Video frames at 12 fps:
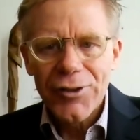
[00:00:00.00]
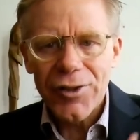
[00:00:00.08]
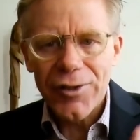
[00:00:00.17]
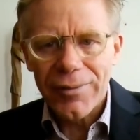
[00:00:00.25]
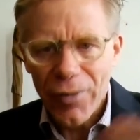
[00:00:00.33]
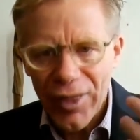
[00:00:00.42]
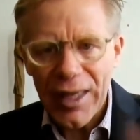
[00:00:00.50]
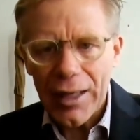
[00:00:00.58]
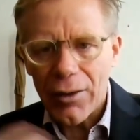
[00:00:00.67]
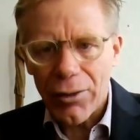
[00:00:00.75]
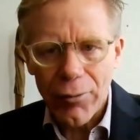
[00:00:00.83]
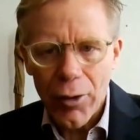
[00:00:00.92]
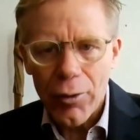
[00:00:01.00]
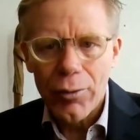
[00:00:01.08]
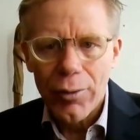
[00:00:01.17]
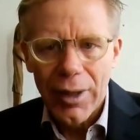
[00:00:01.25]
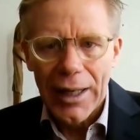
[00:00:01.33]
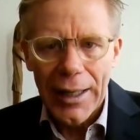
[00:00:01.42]
Just think
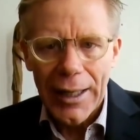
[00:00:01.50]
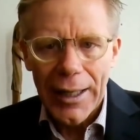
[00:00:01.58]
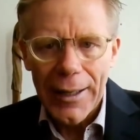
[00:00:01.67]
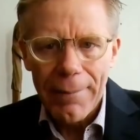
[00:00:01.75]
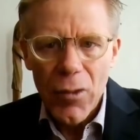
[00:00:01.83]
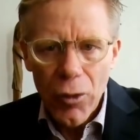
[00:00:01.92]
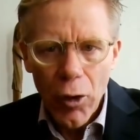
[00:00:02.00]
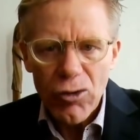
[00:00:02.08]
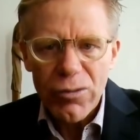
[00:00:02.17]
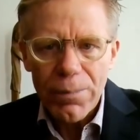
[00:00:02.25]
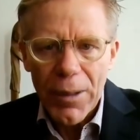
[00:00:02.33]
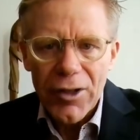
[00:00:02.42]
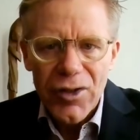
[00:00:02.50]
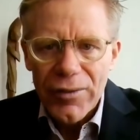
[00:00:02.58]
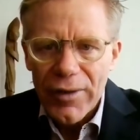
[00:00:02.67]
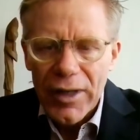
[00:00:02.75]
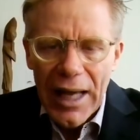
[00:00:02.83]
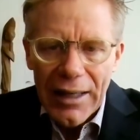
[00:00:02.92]
through those
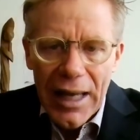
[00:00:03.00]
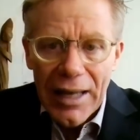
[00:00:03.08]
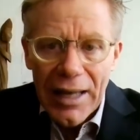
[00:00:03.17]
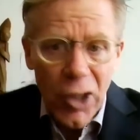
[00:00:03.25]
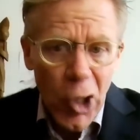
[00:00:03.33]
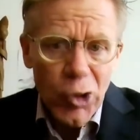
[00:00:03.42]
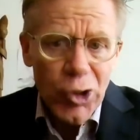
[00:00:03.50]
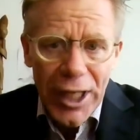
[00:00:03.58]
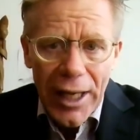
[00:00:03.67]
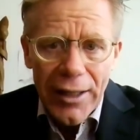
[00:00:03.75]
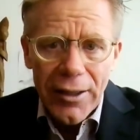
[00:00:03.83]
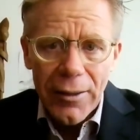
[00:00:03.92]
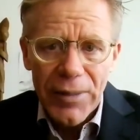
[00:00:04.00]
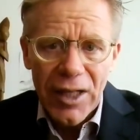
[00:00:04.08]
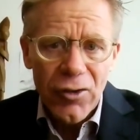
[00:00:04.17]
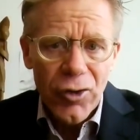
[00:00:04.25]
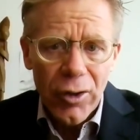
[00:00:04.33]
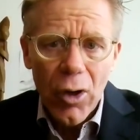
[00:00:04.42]
parts of it and negotiate it,
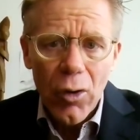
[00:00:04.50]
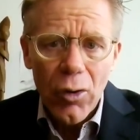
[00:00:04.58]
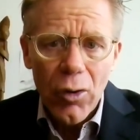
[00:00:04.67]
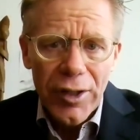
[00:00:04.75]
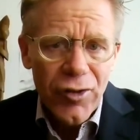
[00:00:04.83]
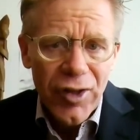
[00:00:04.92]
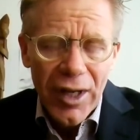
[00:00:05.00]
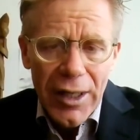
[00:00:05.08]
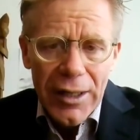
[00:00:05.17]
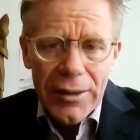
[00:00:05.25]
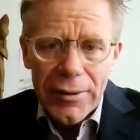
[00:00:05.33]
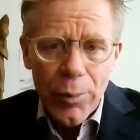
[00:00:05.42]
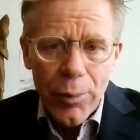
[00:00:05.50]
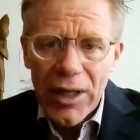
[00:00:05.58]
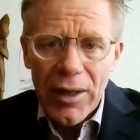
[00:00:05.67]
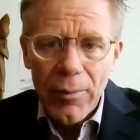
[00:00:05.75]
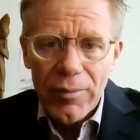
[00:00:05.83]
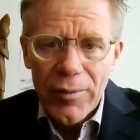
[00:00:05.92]
because your goal is to
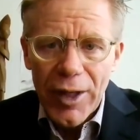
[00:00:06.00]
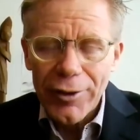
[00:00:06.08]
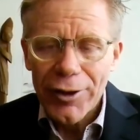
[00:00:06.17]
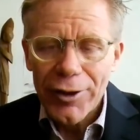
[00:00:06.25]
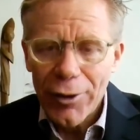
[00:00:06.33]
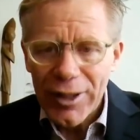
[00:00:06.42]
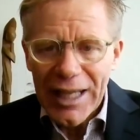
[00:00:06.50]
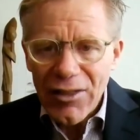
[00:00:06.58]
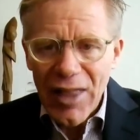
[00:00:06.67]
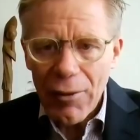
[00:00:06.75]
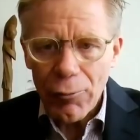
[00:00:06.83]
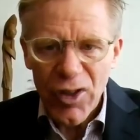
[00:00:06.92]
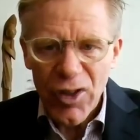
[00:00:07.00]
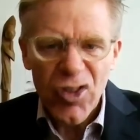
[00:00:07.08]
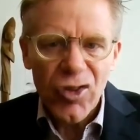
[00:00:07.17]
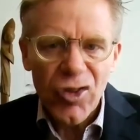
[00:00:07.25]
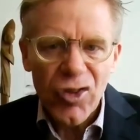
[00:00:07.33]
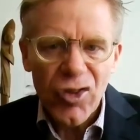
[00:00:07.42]
bring them, get that
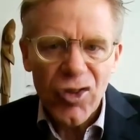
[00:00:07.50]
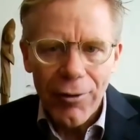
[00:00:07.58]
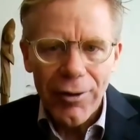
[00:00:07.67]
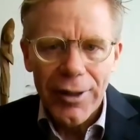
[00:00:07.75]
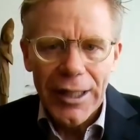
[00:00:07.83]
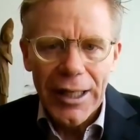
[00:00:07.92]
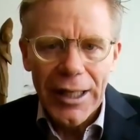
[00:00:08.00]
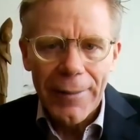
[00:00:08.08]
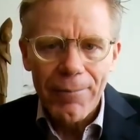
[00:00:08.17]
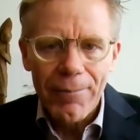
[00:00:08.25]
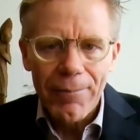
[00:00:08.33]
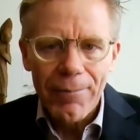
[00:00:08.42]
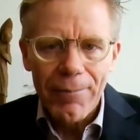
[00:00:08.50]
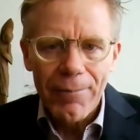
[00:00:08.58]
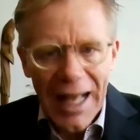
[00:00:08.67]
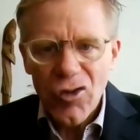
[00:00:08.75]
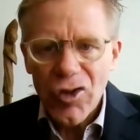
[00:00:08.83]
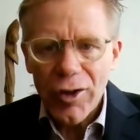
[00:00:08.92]
risk down,
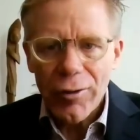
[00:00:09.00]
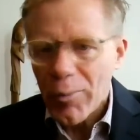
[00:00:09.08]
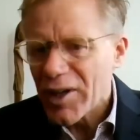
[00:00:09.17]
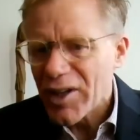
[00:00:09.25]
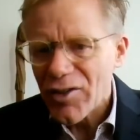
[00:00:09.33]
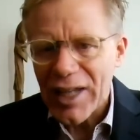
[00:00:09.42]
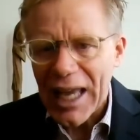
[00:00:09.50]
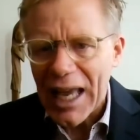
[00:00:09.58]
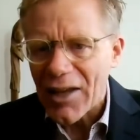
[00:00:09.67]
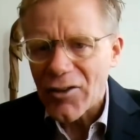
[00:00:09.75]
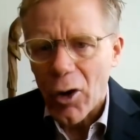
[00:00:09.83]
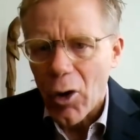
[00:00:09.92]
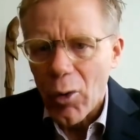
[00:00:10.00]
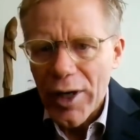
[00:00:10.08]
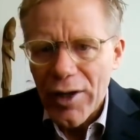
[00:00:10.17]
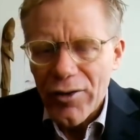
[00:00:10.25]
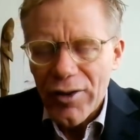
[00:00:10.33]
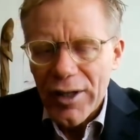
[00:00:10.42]
not to zero, because you can't
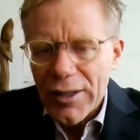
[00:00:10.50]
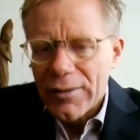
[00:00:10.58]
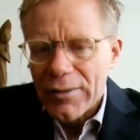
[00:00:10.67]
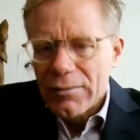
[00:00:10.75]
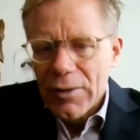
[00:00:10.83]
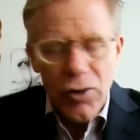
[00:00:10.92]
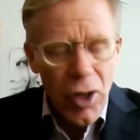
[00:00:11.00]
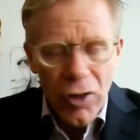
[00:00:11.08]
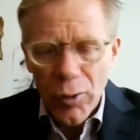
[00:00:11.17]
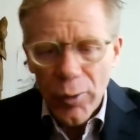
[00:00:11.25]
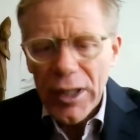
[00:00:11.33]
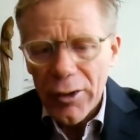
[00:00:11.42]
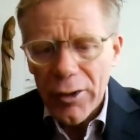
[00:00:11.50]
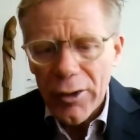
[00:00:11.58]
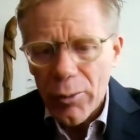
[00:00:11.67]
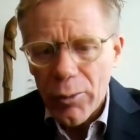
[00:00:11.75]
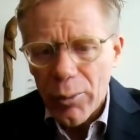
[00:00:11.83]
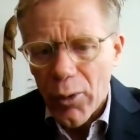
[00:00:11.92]
always. It's a really
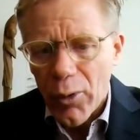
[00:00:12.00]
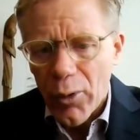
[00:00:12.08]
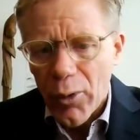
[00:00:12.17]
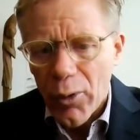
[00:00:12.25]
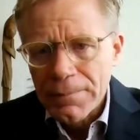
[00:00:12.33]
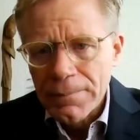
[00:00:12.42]
good point.